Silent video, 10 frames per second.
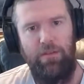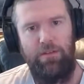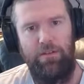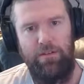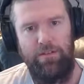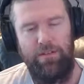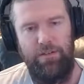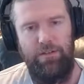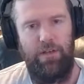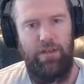So as
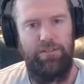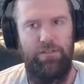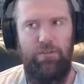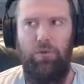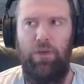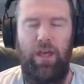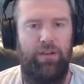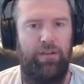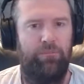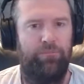you look
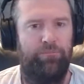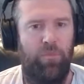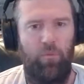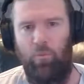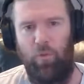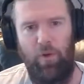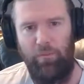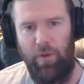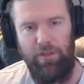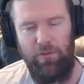at it,
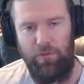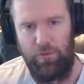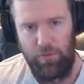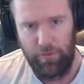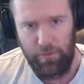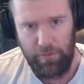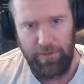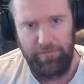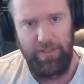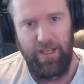what might look
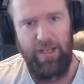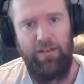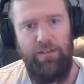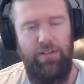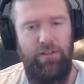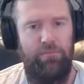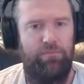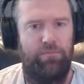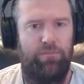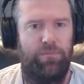lucrative now, your
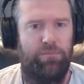